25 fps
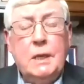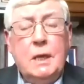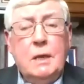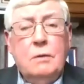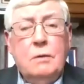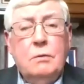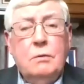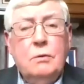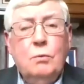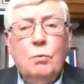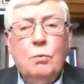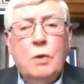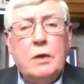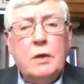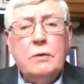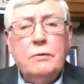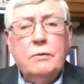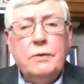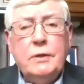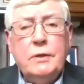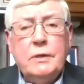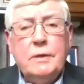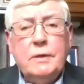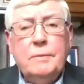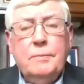But what are
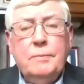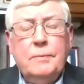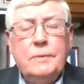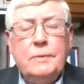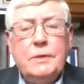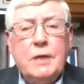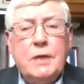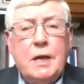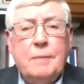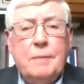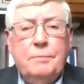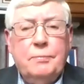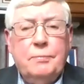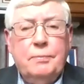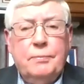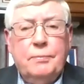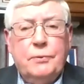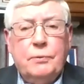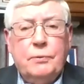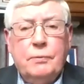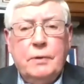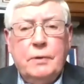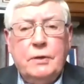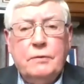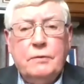the top
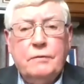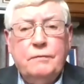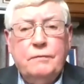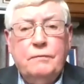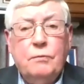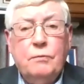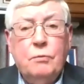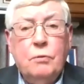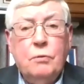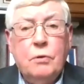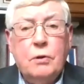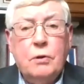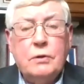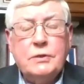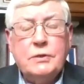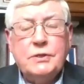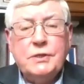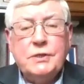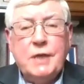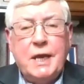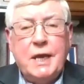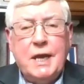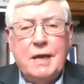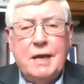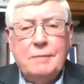three or four
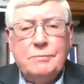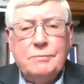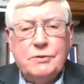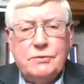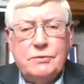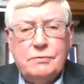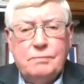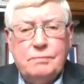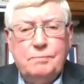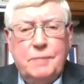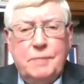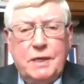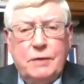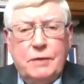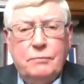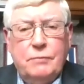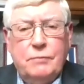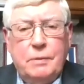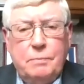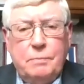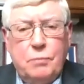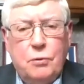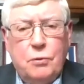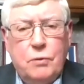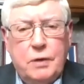scams being
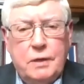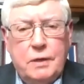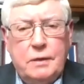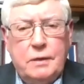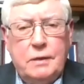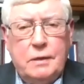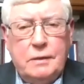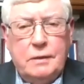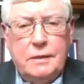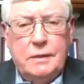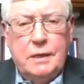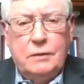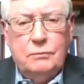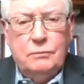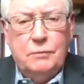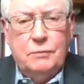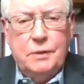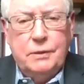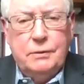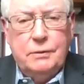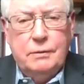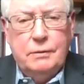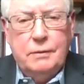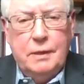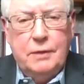reported and dealt
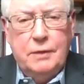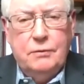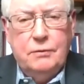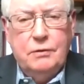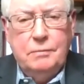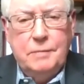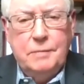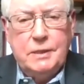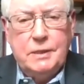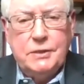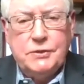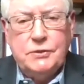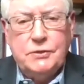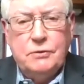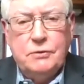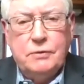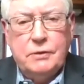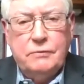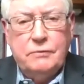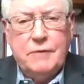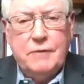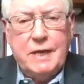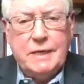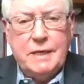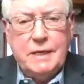with here in
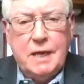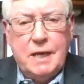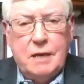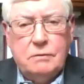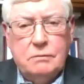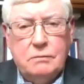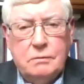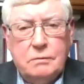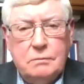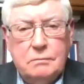Minnesota right now?